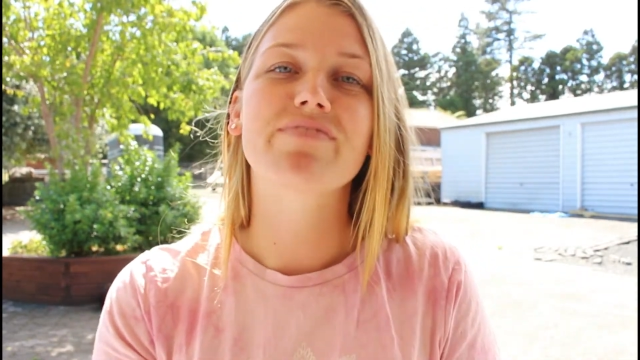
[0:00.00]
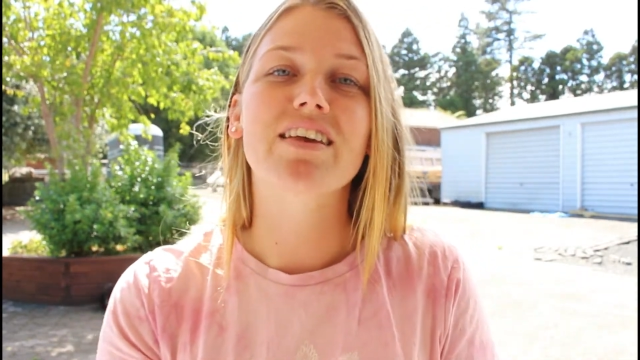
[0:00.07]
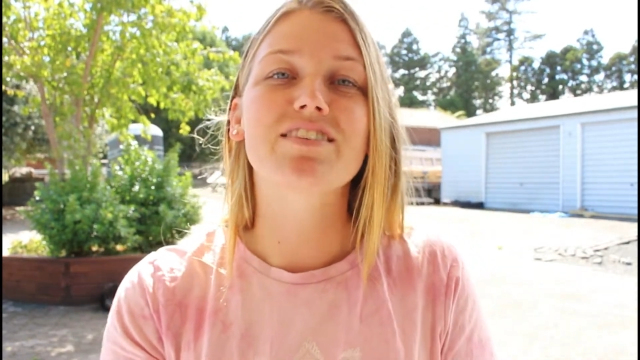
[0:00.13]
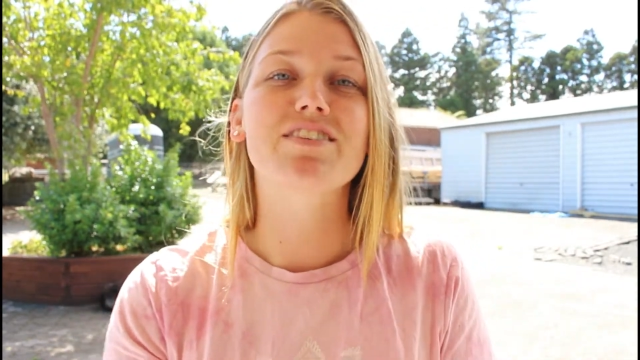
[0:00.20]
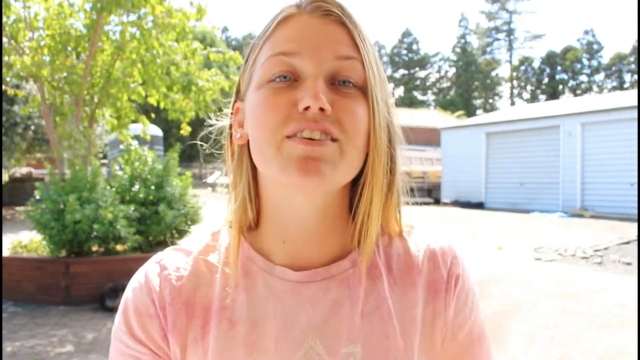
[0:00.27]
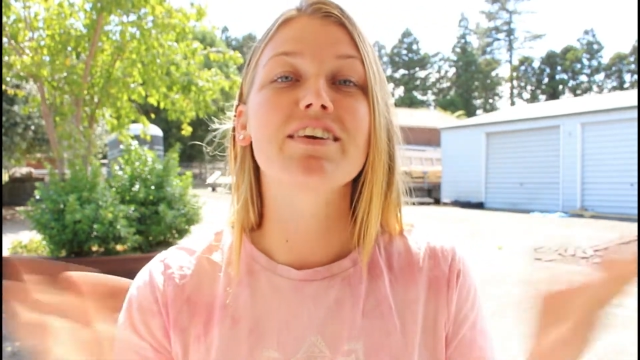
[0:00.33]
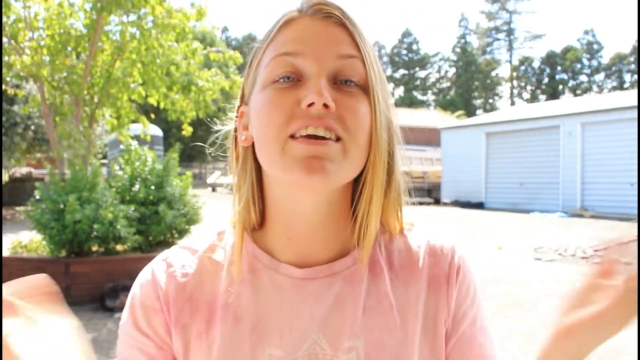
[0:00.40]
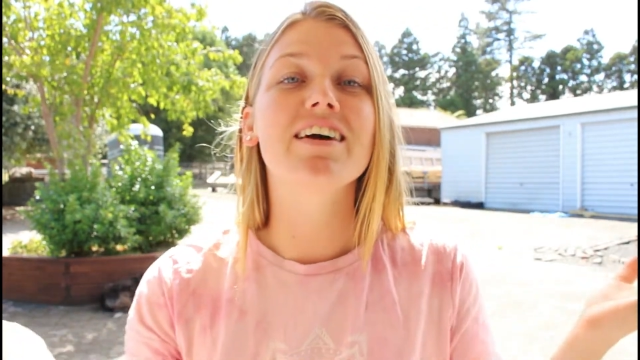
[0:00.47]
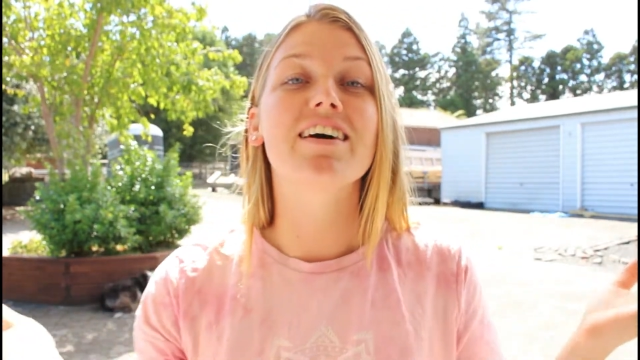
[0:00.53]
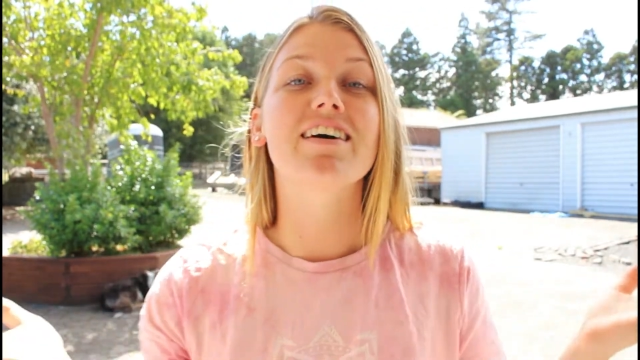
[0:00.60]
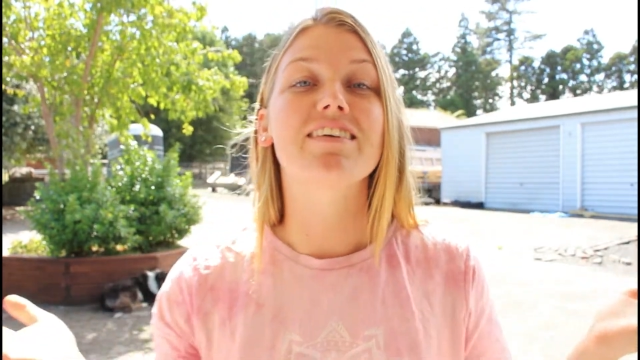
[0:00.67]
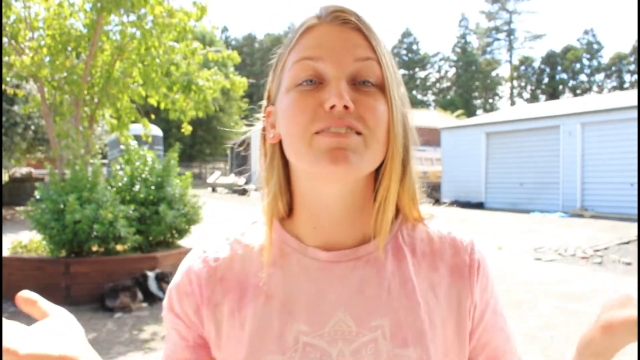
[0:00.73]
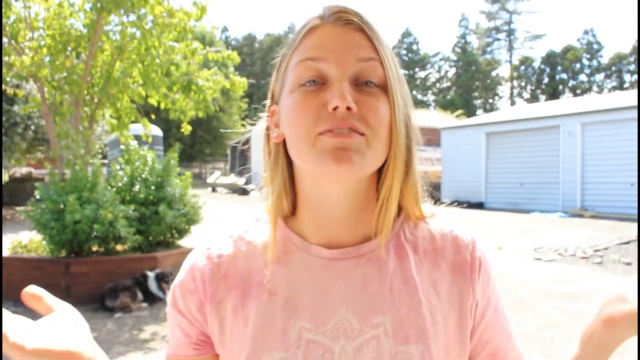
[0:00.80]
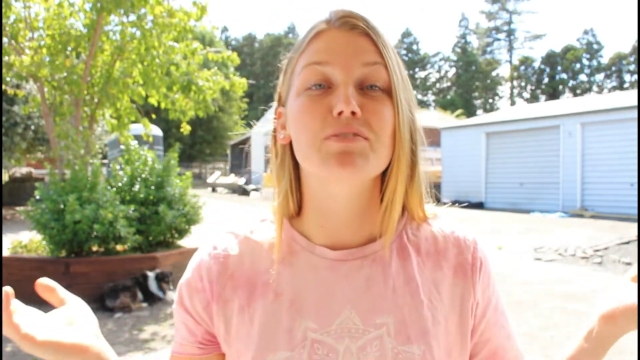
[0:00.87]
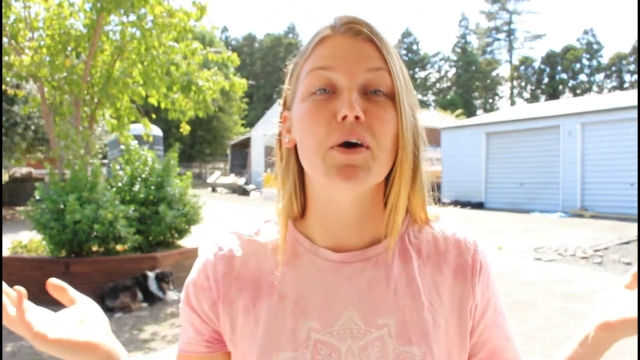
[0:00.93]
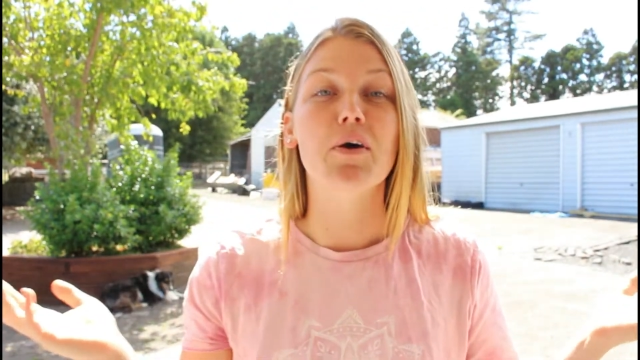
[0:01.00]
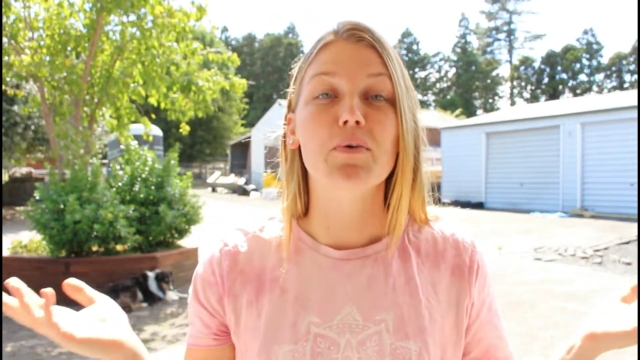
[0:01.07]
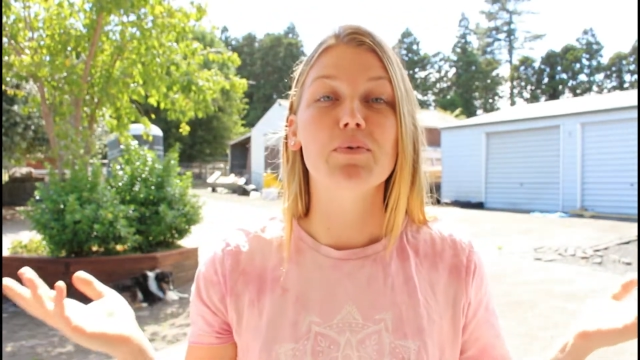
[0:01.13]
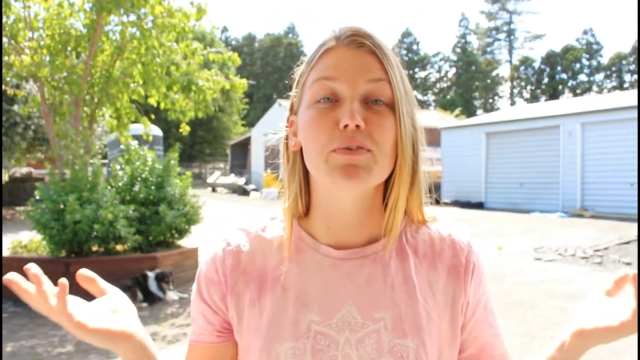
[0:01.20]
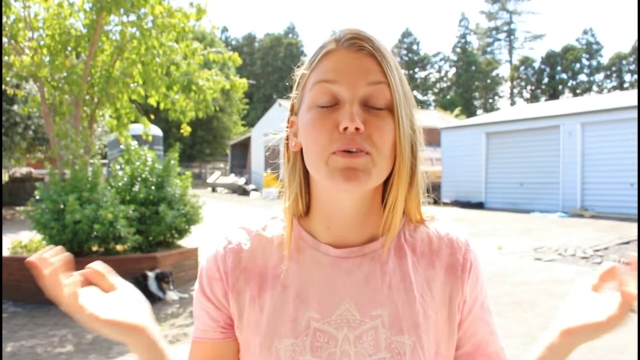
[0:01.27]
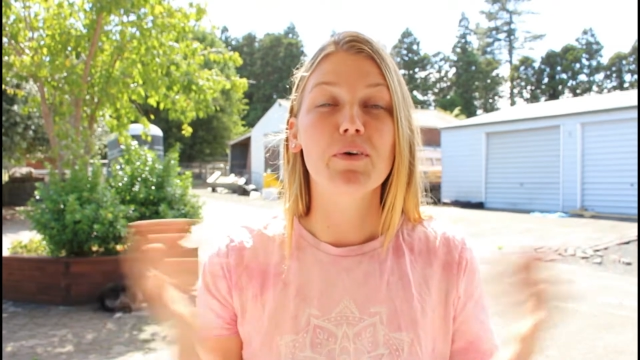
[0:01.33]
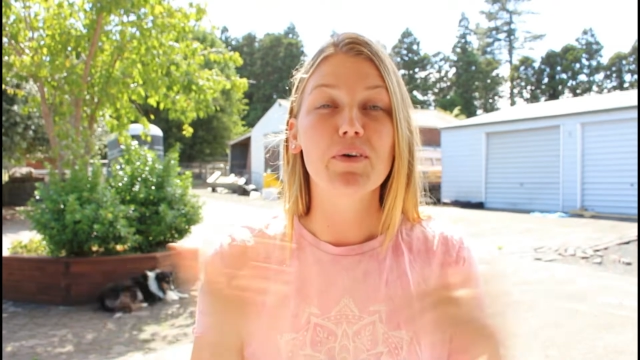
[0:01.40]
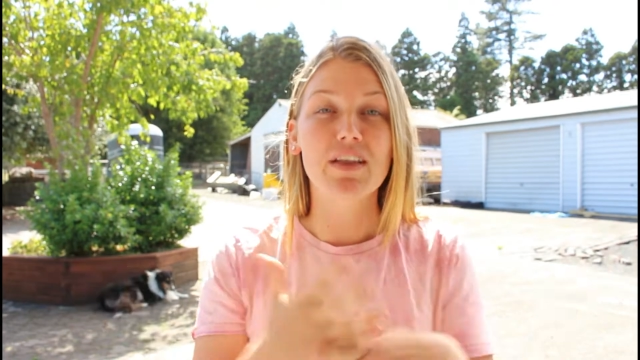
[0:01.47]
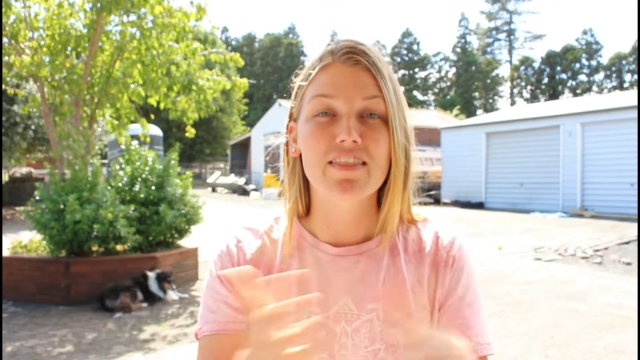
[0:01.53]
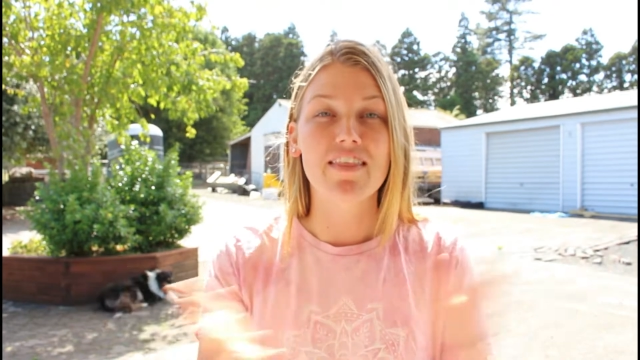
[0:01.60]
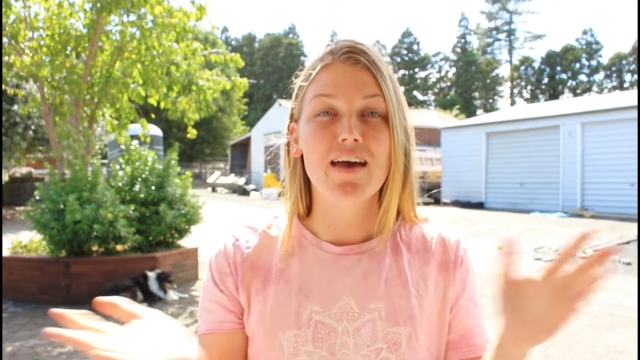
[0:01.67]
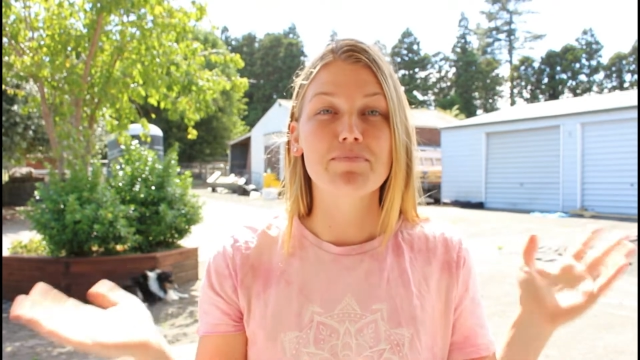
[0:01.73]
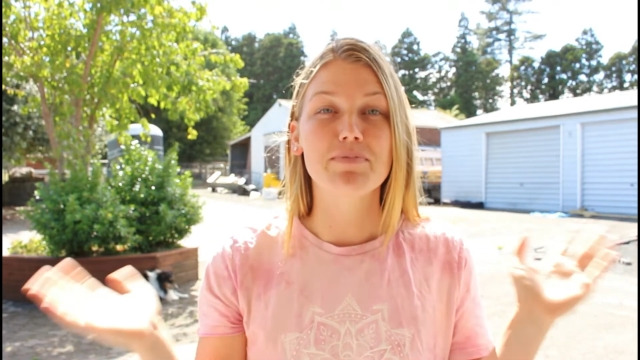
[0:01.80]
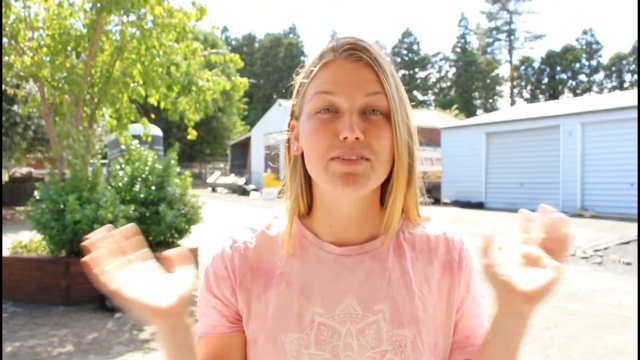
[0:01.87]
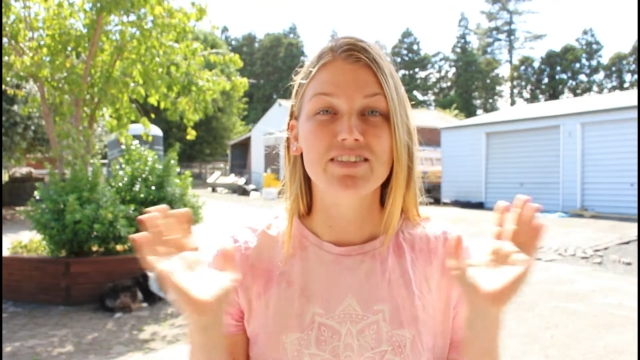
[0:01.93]
So yeah, so with all of
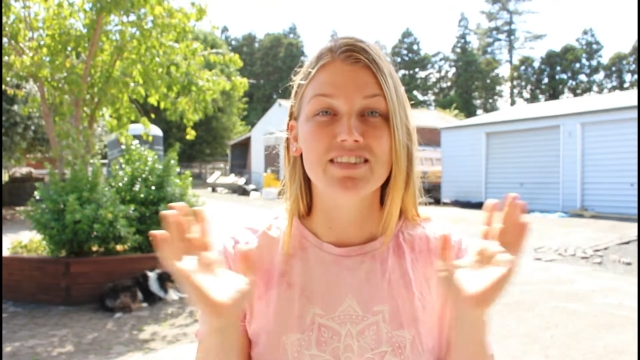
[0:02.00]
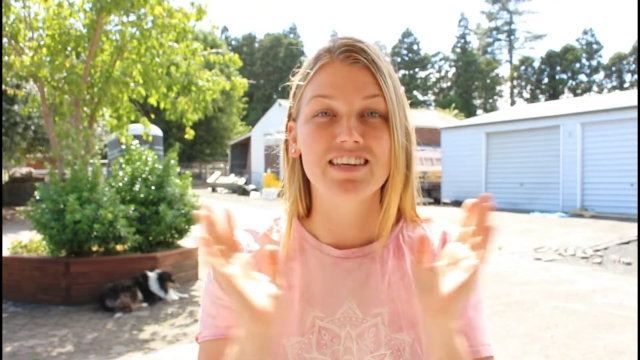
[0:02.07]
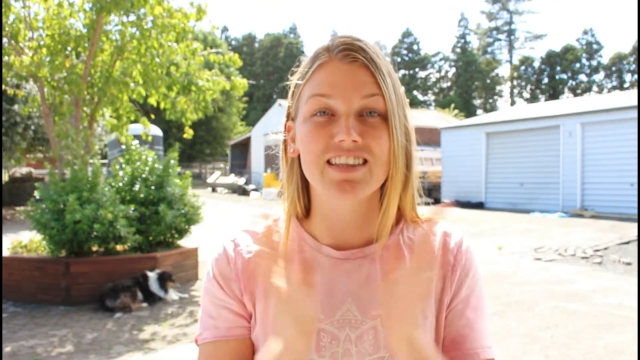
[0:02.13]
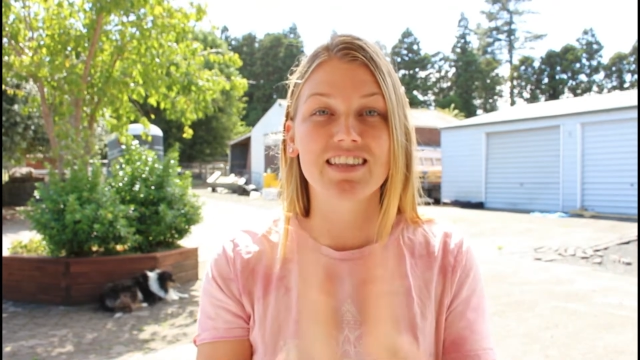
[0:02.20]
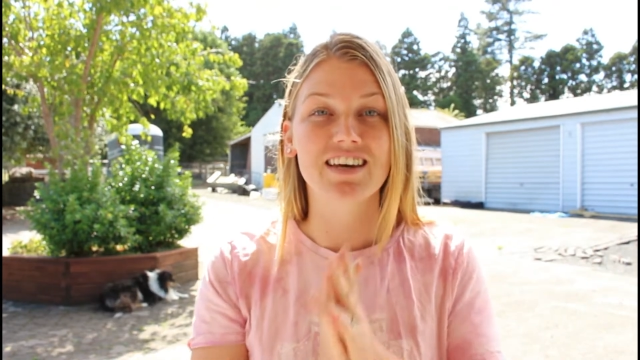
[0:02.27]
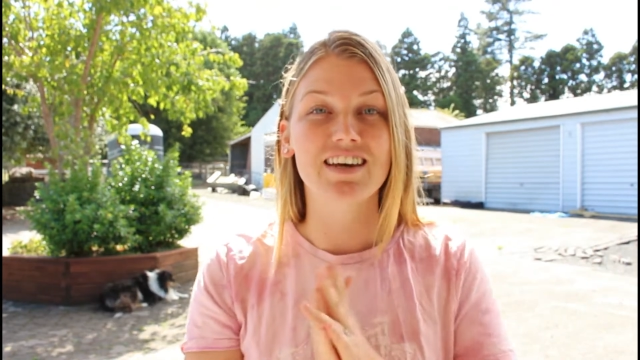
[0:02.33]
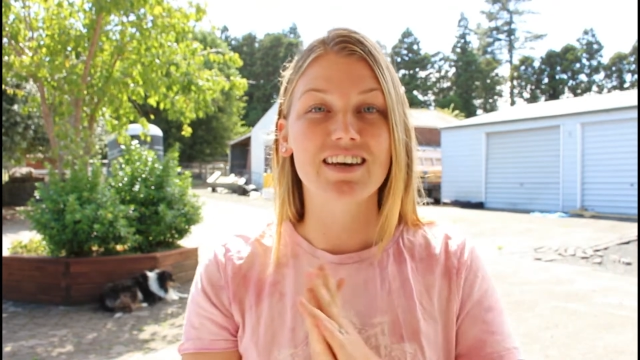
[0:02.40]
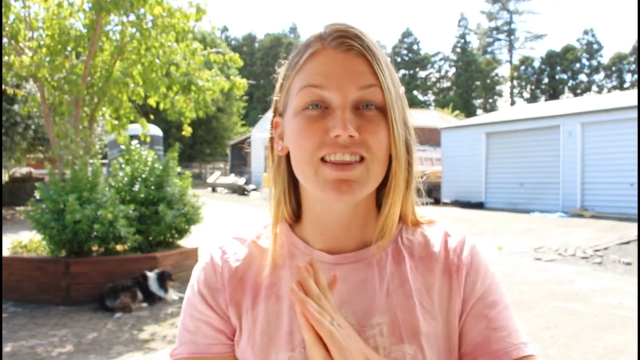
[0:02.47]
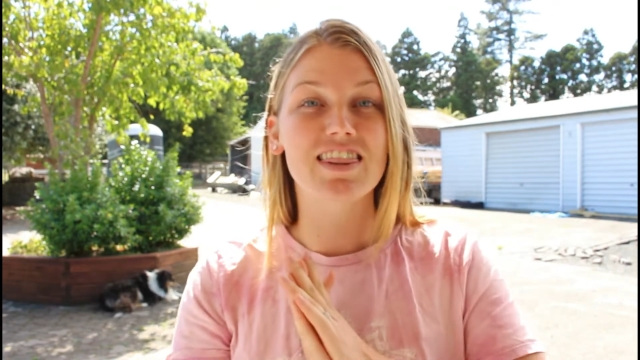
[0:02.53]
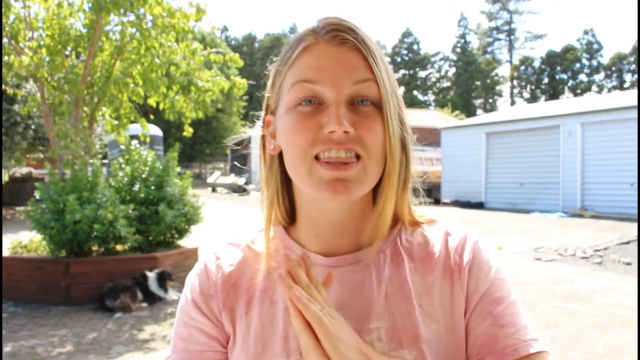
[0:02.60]
that put together,